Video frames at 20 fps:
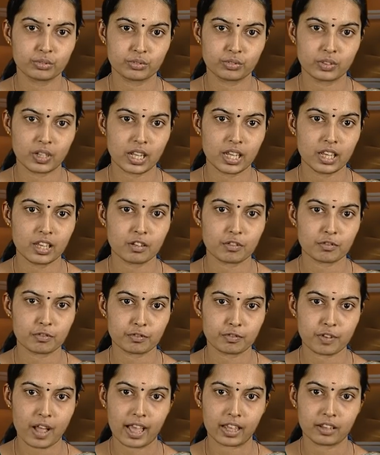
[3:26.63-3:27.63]
3,
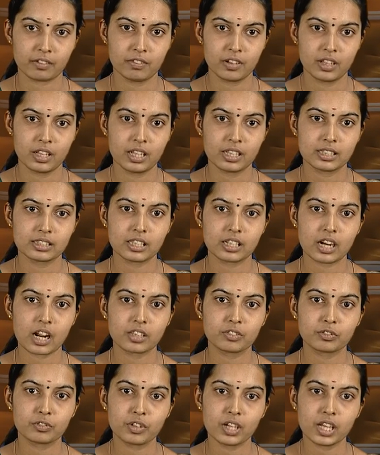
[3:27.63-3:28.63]
5, there are
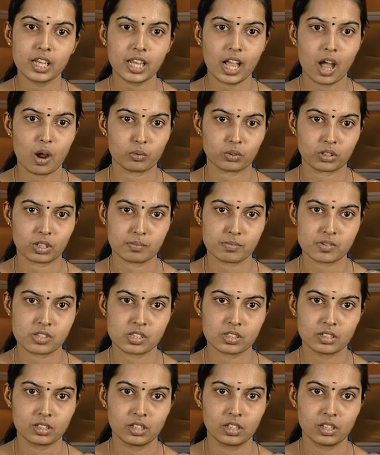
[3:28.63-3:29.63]
3 outcomes.